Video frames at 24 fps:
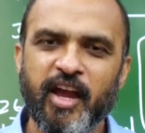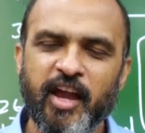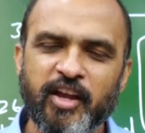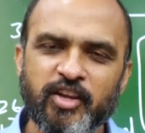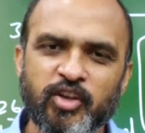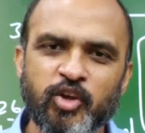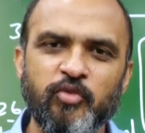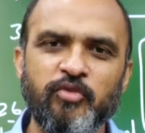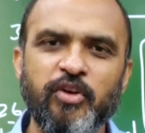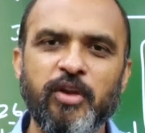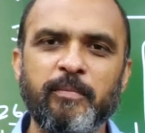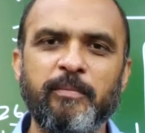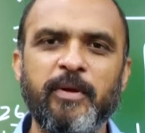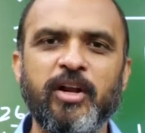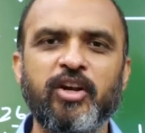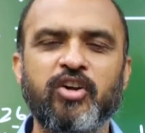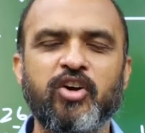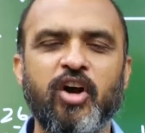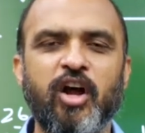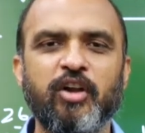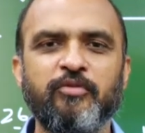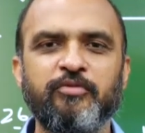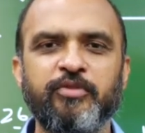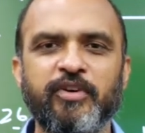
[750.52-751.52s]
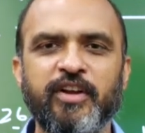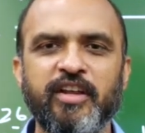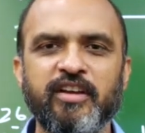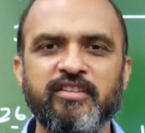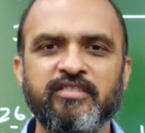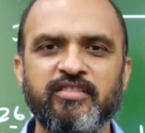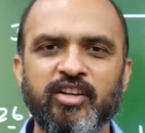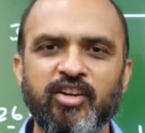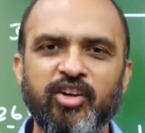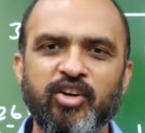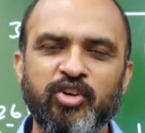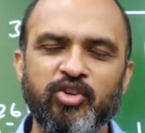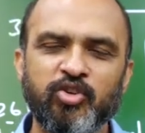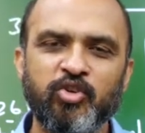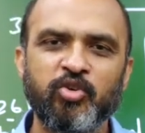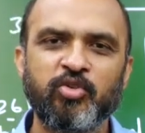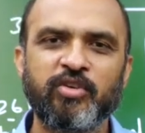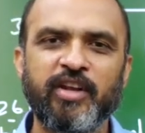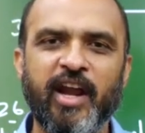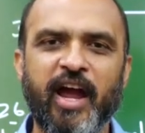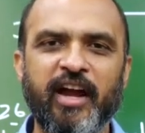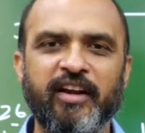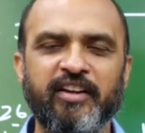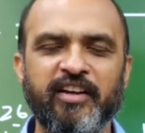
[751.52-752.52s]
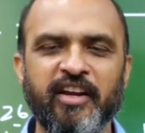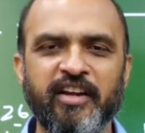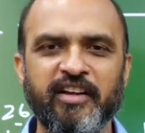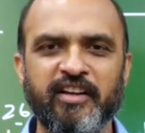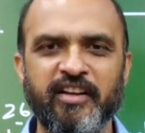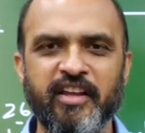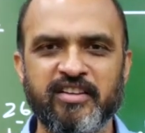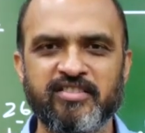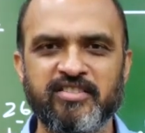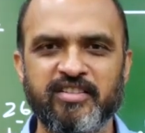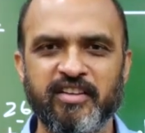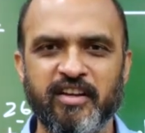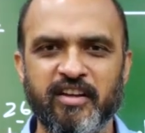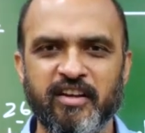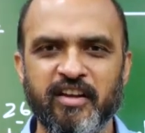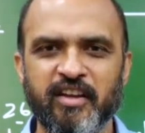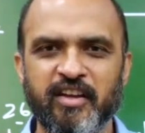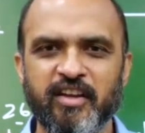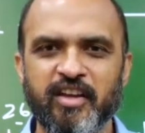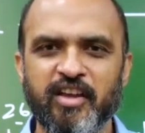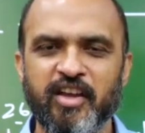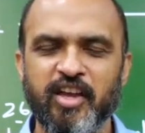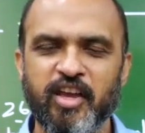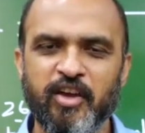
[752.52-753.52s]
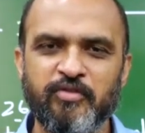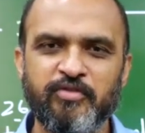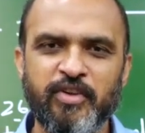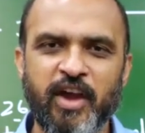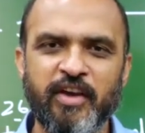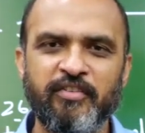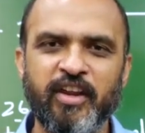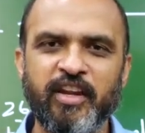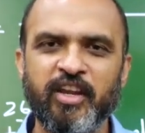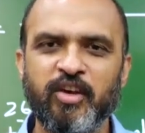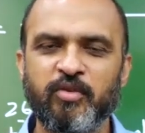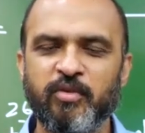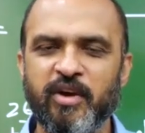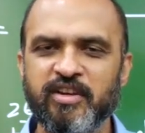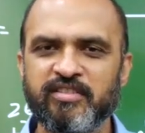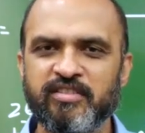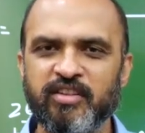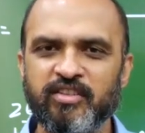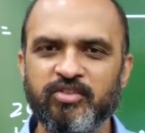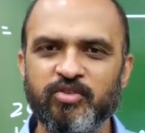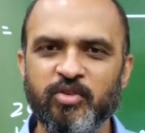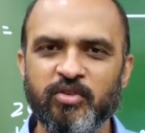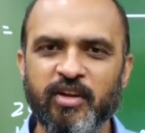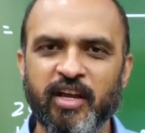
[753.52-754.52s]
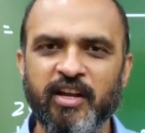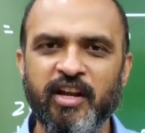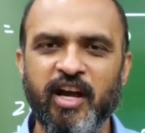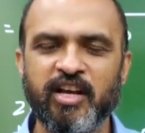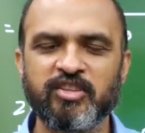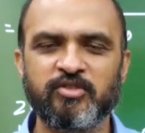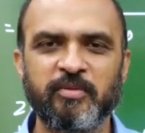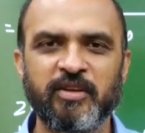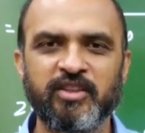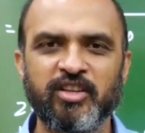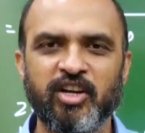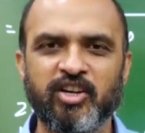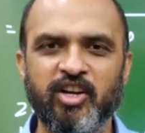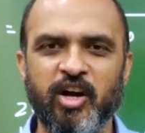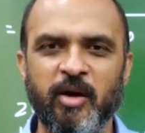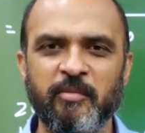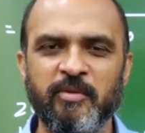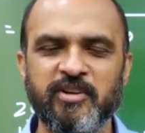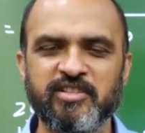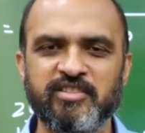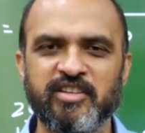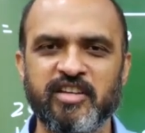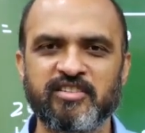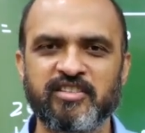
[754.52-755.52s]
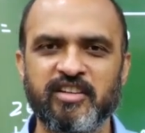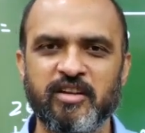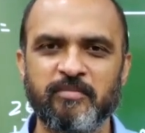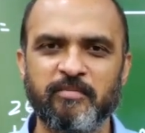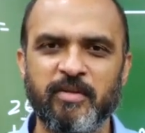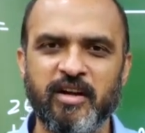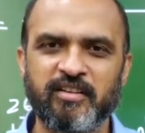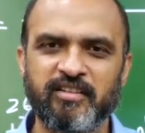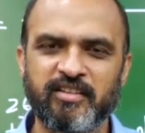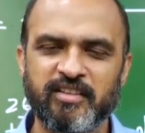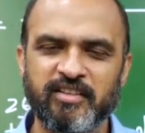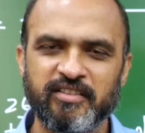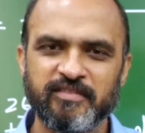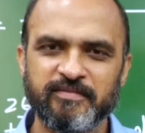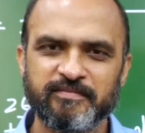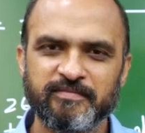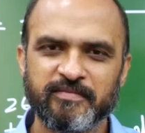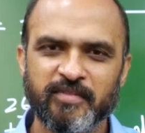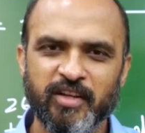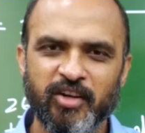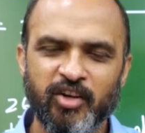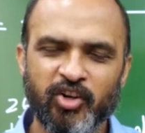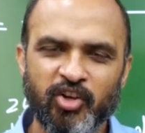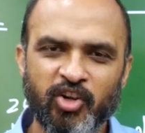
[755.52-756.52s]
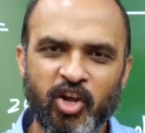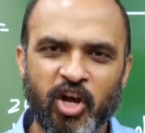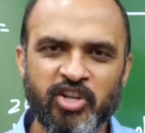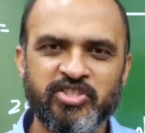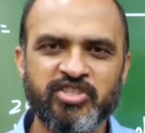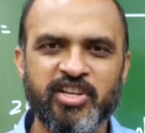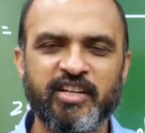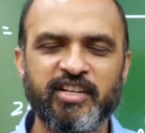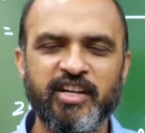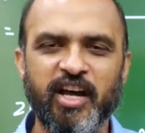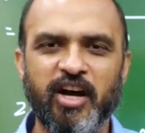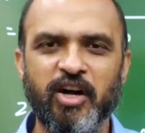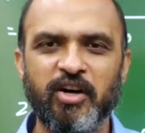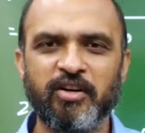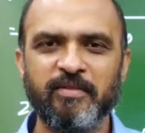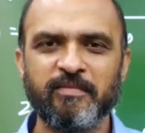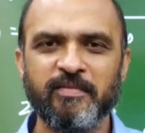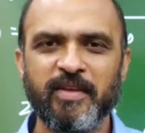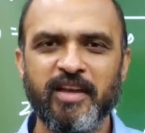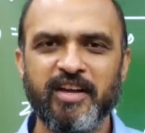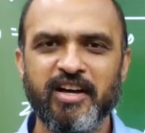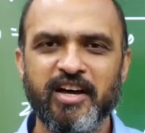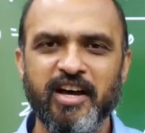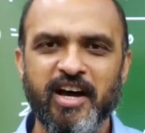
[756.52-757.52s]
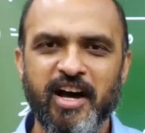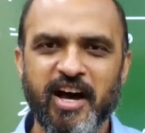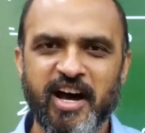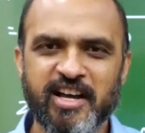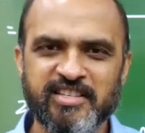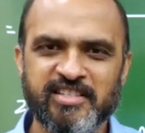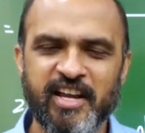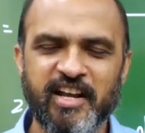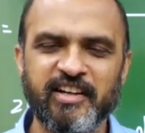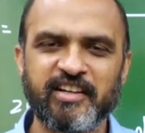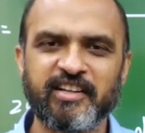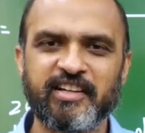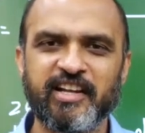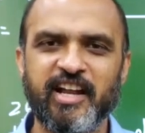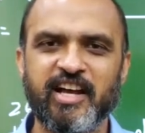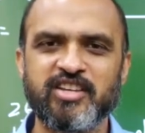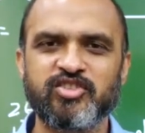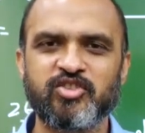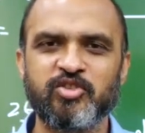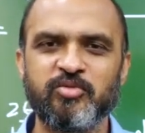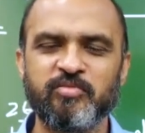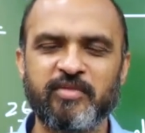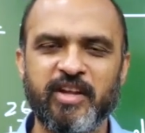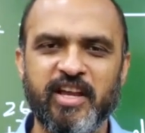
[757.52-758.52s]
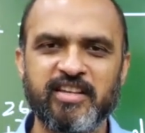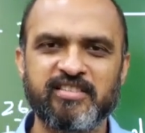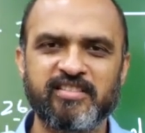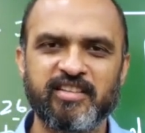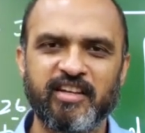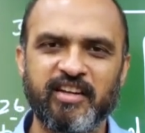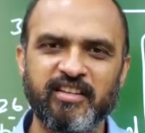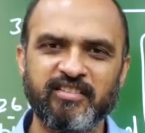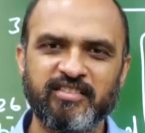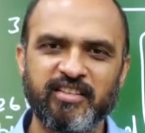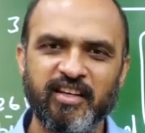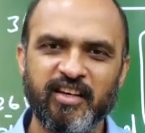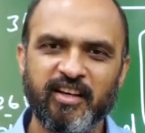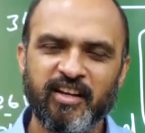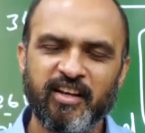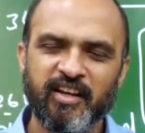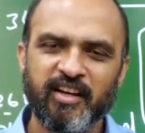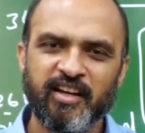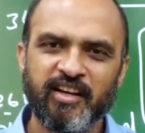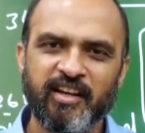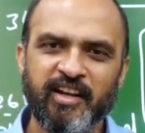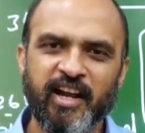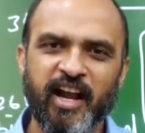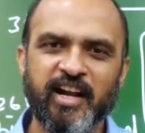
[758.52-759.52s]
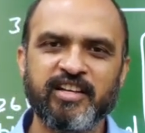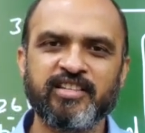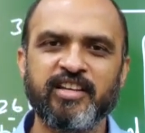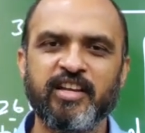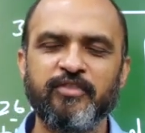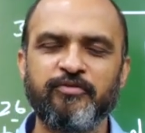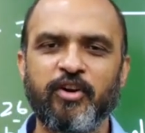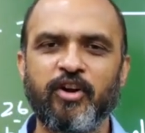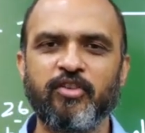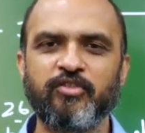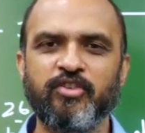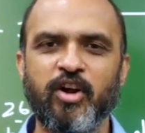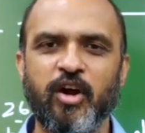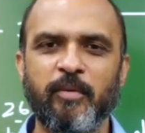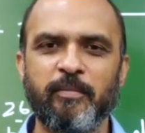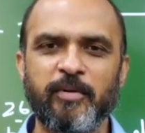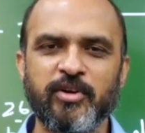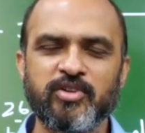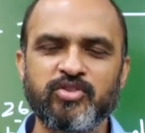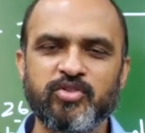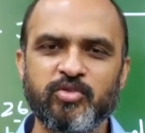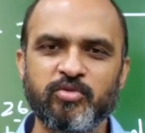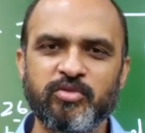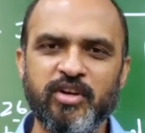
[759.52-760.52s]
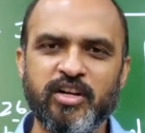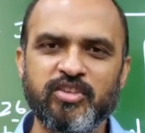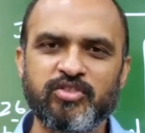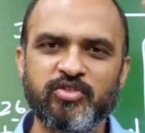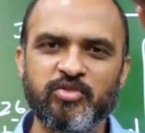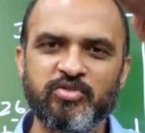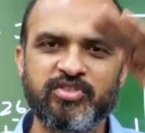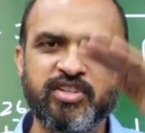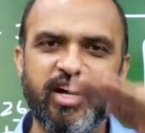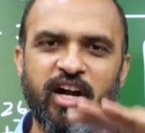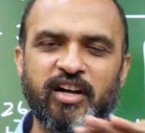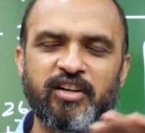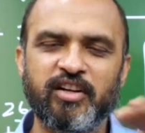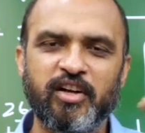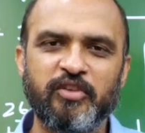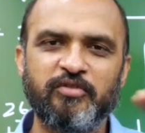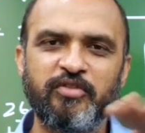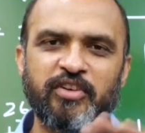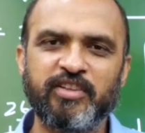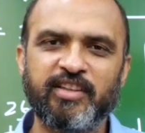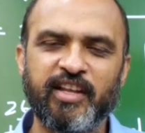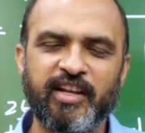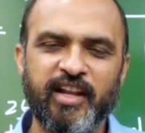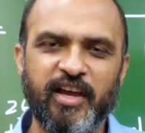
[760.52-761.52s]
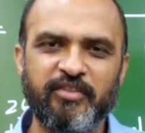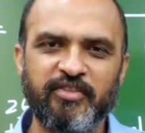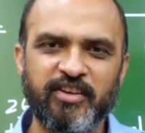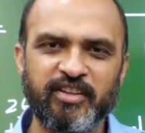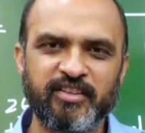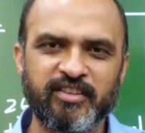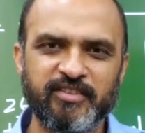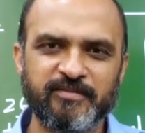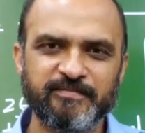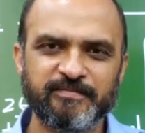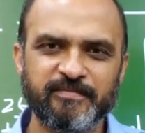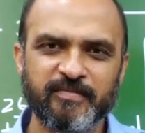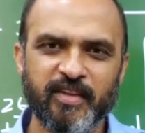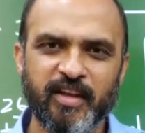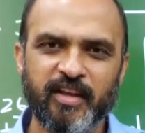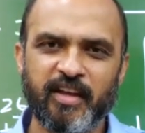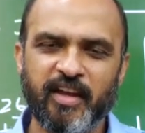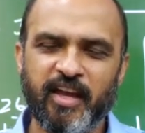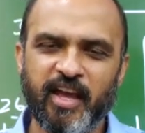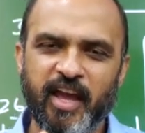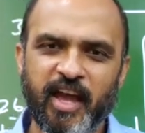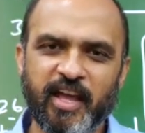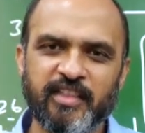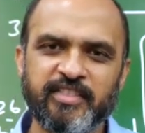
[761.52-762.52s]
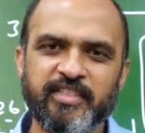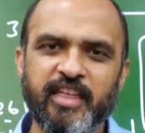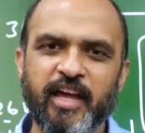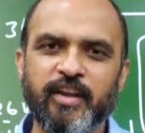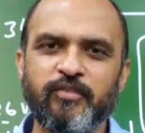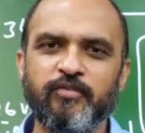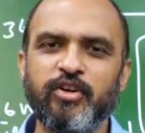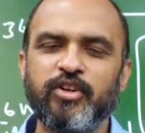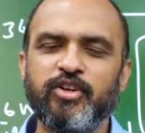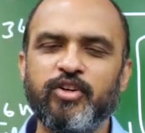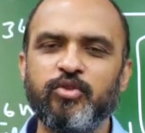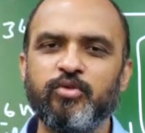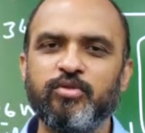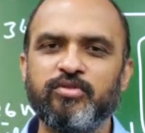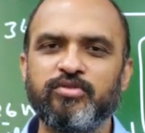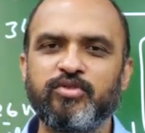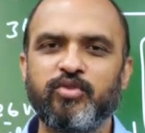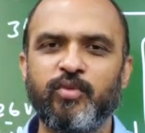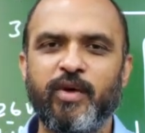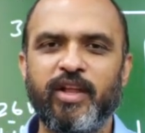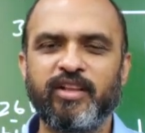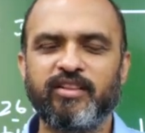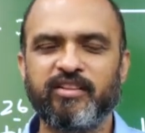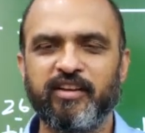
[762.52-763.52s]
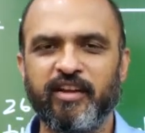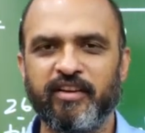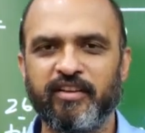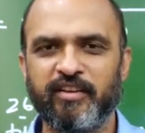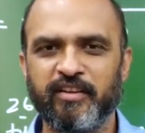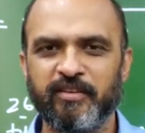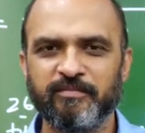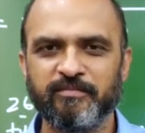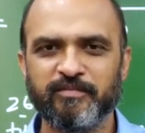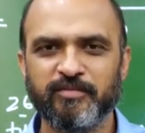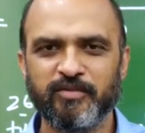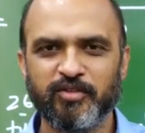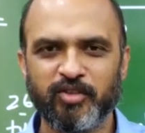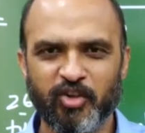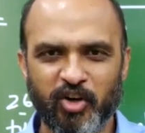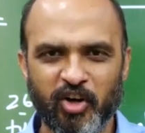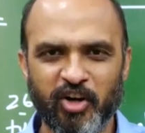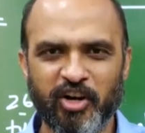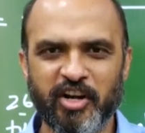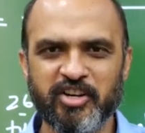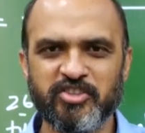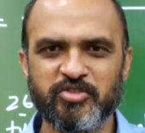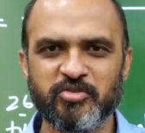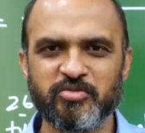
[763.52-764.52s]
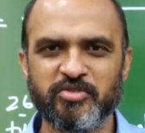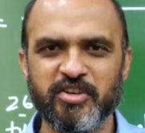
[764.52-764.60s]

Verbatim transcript: and you will build confidence to crack NEET next year. If you have any questions, you can ask me in the comment section. But launching now, Ascend Classroom Test Series, largely for dropout students who started with 11th and then will do 12th later. Alright